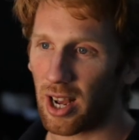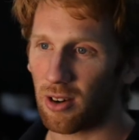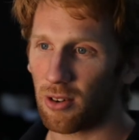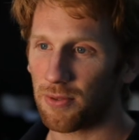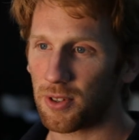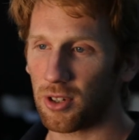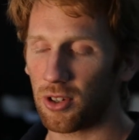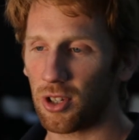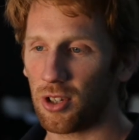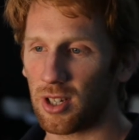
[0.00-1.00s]
on how often
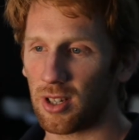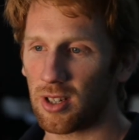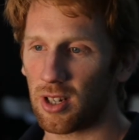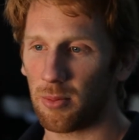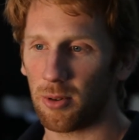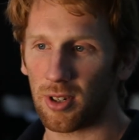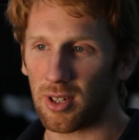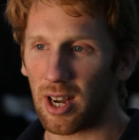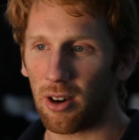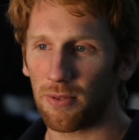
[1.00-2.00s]
you're using the snowboard
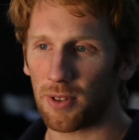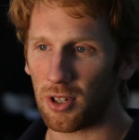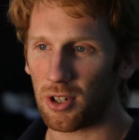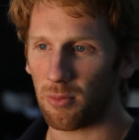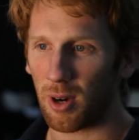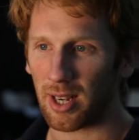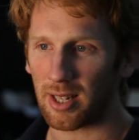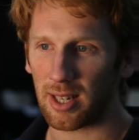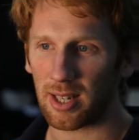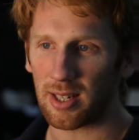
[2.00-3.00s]
as to how often you should
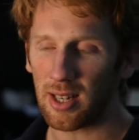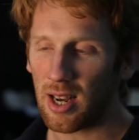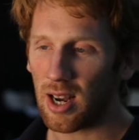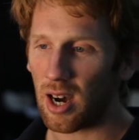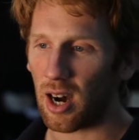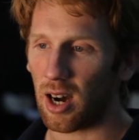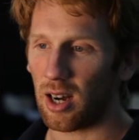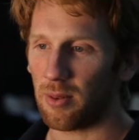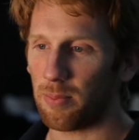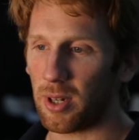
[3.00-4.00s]
wax it,
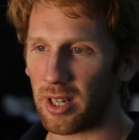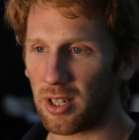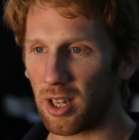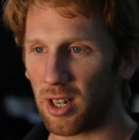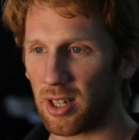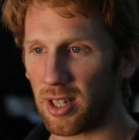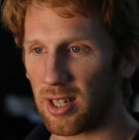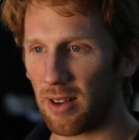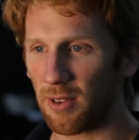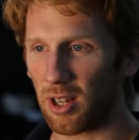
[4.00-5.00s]
but it's a good idea
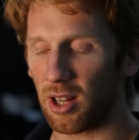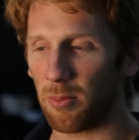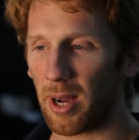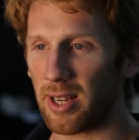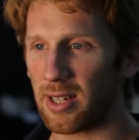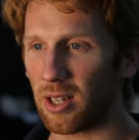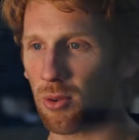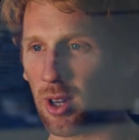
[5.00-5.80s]
to have a look at the base. It